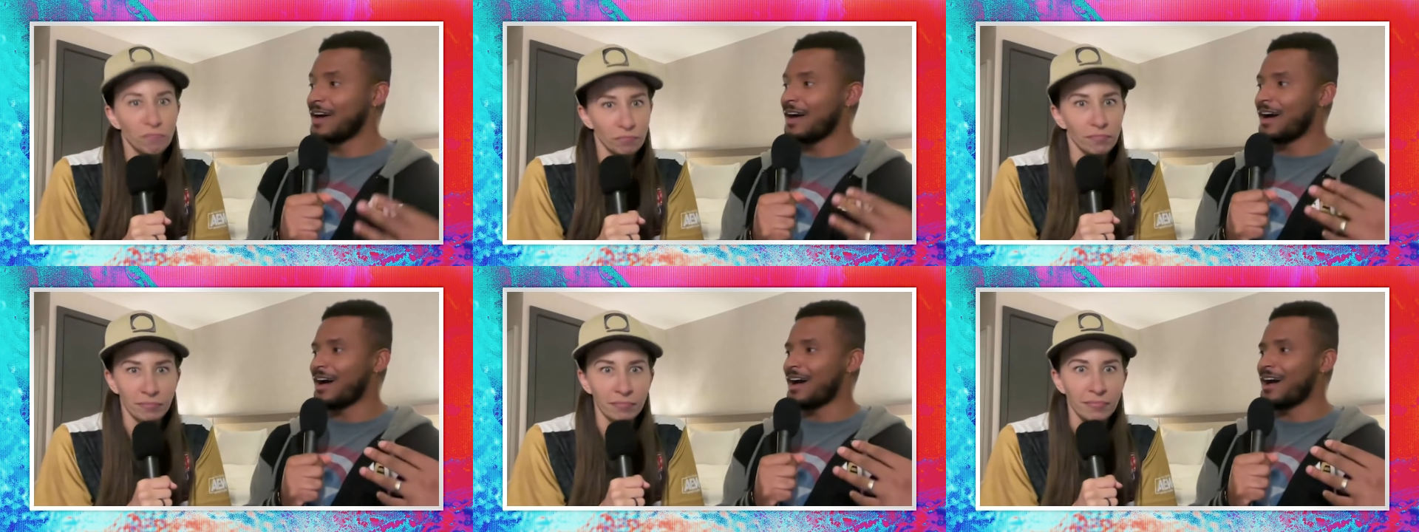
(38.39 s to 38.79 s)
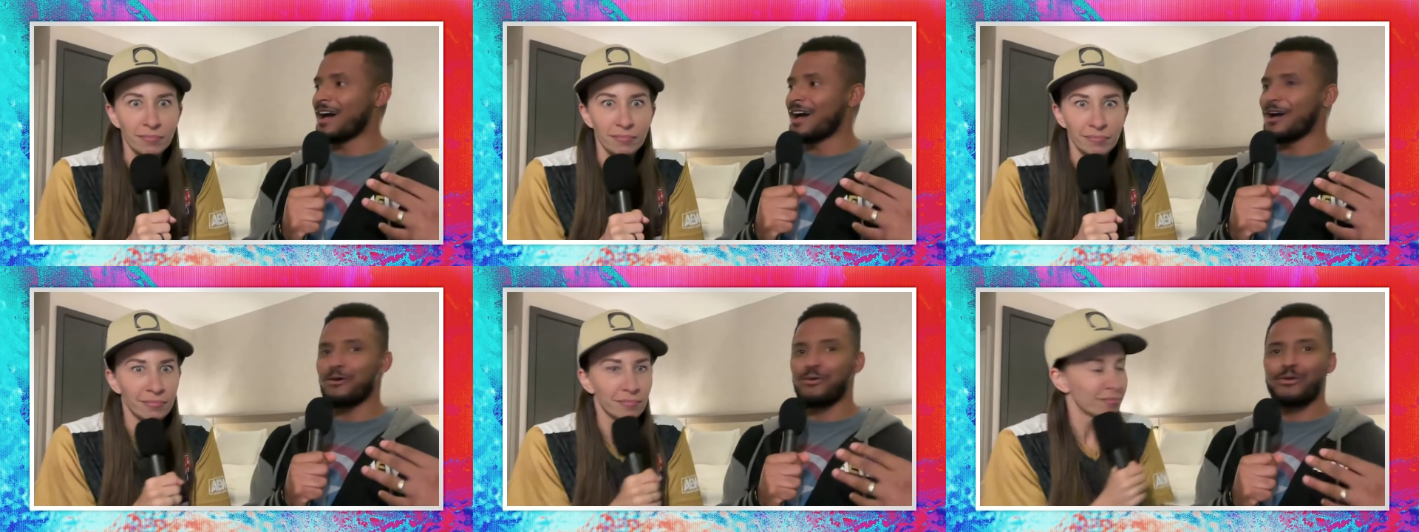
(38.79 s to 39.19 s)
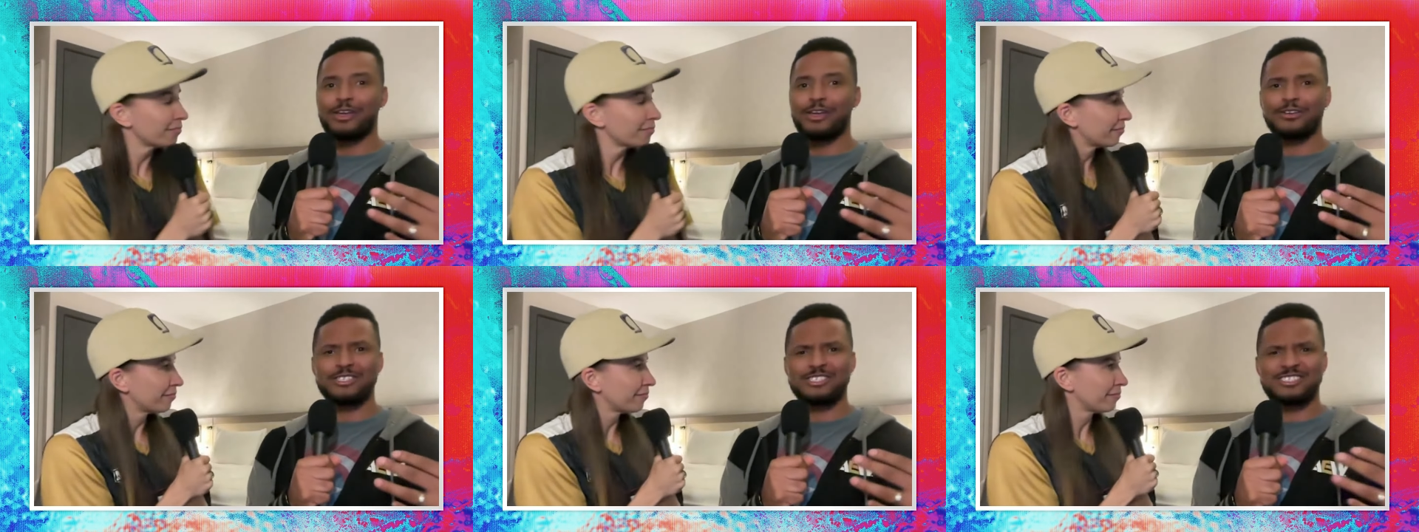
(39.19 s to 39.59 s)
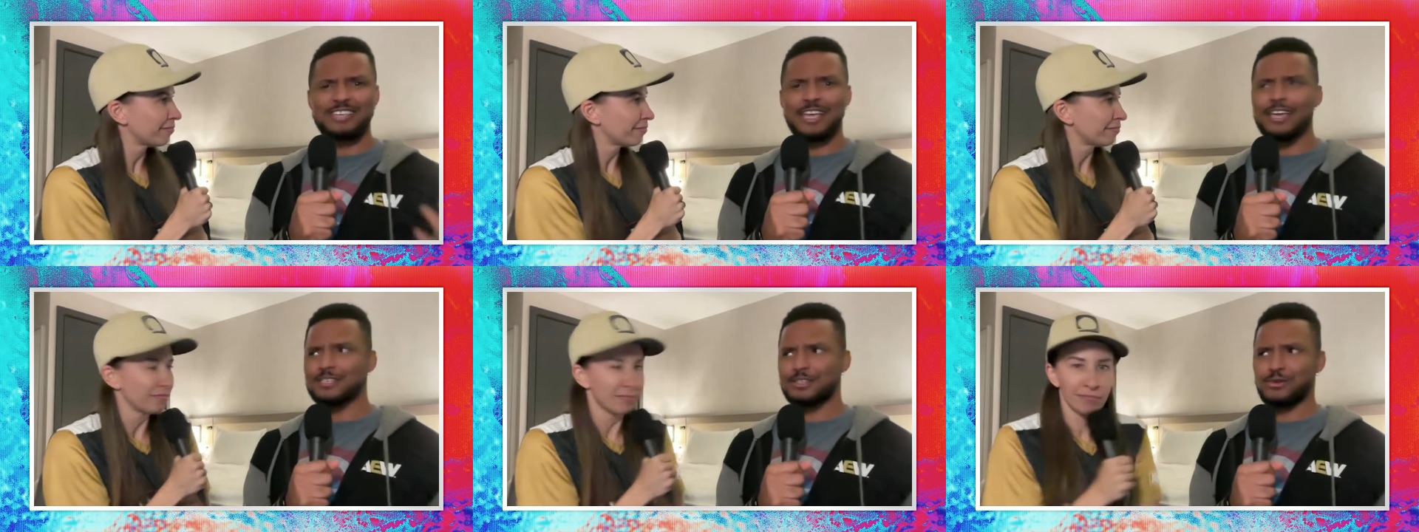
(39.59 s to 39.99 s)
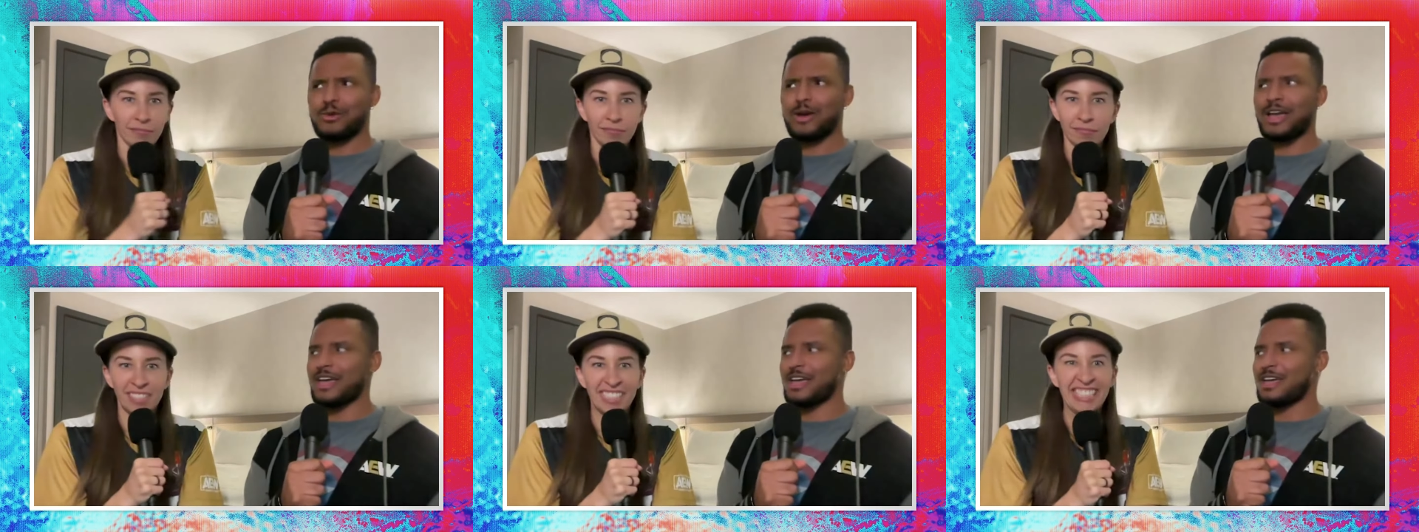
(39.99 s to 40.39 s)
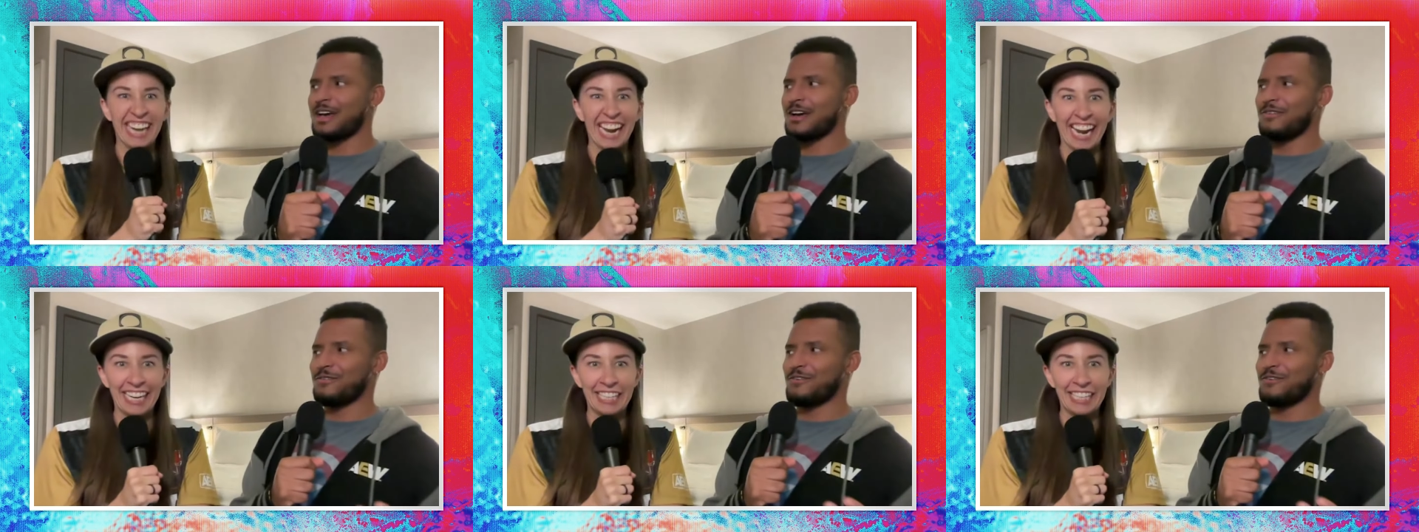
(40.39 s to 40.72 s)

Speaker 1: Uh, we are just days away days.